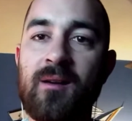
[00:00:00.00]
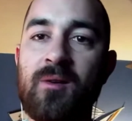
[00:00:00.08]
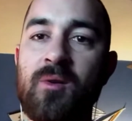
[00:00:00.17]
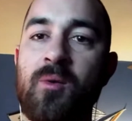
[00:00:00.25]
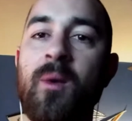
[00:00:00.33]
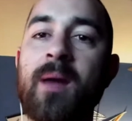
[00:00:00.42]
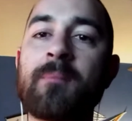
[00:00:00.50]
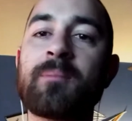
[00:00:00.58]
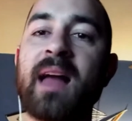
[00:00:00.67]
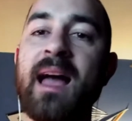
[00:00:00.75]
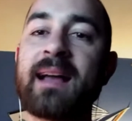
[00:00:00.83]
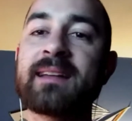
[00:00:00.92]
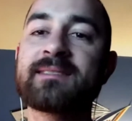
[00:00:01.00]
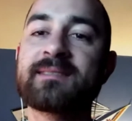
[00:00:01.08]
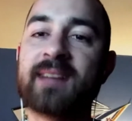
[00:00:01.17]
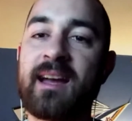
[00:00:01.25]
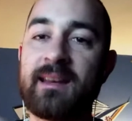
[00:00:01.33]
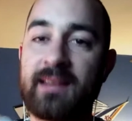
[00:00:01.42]
When Blackest
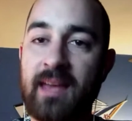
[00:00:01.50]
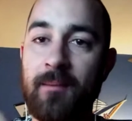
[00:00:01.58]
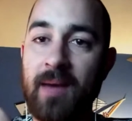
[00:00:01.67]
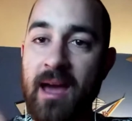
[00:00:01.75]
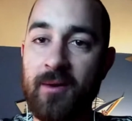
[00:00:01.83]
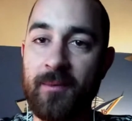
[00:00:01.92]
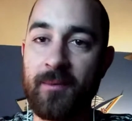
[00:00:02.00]
Night came out,